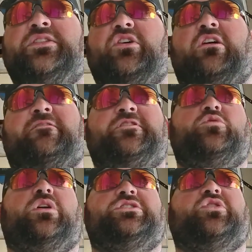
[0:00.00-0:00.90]
There are a
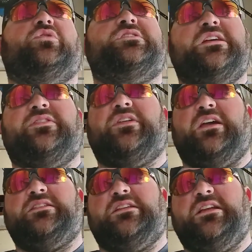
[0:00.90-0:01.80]
few adulting
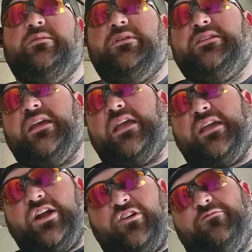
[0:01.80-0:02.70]
things that need to be taken
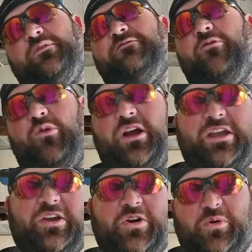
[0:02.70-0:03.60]
care of before I
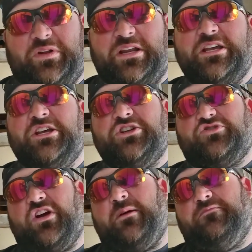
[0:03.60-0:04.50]
can go and
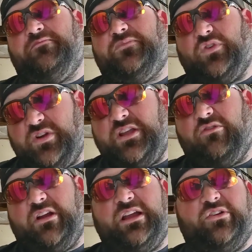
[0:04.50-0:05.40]
drop 30
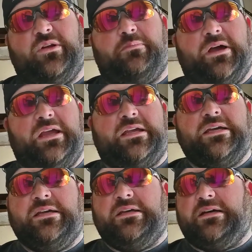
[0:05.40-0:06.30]
grand on a bike.
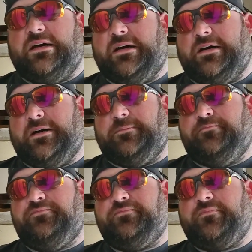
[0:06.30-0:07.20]
And